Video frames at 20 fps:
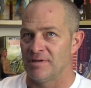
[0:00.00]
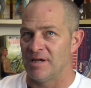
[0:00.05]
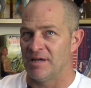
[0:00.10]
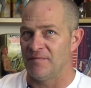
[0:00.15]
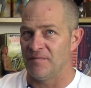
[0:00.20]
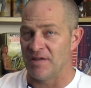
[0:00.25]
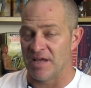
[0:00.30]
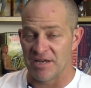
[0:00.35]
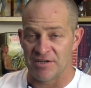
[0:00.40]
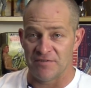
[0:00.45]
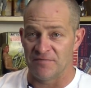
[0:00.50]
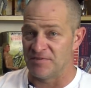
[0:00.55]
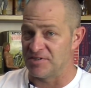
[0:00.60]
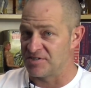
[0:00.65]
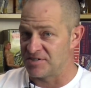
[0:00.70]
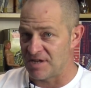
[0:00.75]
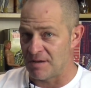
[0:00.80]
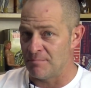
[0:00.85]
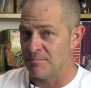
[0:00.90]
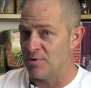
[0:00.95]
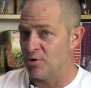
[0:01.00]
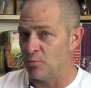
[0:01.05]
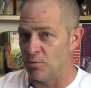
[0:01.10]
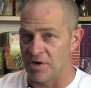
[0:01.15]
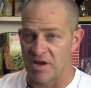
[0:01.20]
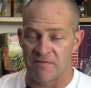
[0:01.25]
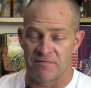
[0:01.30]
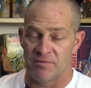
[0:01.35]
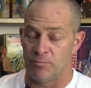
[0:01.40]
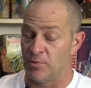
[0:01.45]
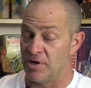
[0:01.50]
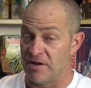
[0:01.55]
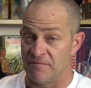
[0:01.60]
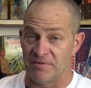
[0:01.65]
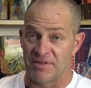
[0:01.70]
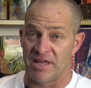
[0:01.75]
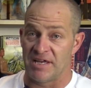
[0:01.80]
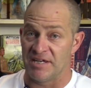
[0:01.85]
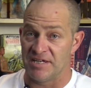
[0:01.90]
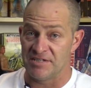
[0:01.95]
at the end of December,
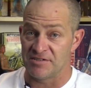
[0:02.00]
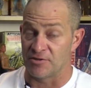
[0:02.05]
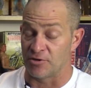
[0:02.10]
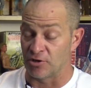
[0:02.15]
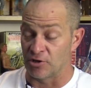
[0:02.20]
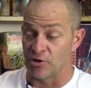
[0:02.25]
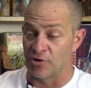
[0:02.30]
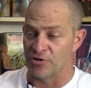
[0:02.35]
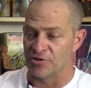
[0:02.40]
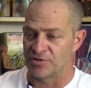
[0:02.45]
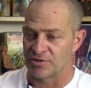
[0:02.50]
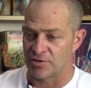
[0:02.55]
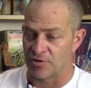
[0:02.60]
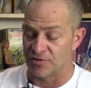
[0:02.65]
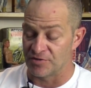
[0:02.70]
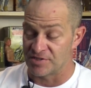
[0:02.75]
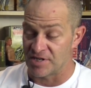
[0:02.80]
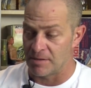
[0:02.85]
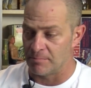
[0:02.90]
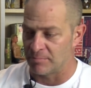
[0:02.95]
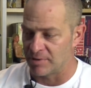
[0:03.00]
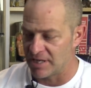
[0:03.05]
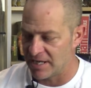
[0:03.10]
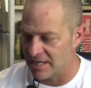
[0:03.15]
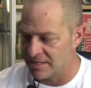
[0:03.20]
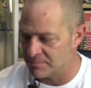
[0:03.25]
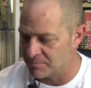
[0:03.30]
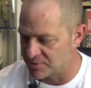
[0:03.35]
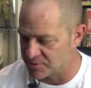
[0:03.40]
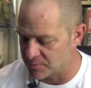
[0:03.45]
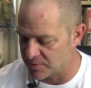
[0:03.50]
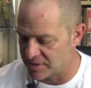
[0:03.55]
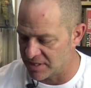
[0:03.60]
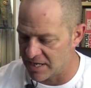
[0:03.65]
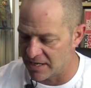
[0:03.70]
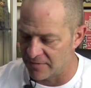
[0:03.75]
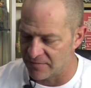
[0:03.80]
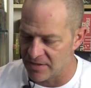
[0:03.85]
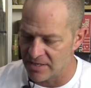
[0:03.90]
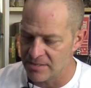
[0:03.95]
whenever that is, I've got a lot of content planned between
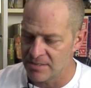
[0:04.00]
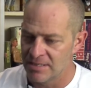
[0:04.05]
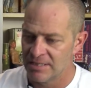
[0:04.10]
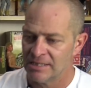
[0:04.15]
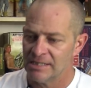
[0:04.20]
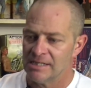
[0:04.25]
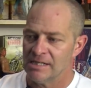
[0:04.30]
now and then.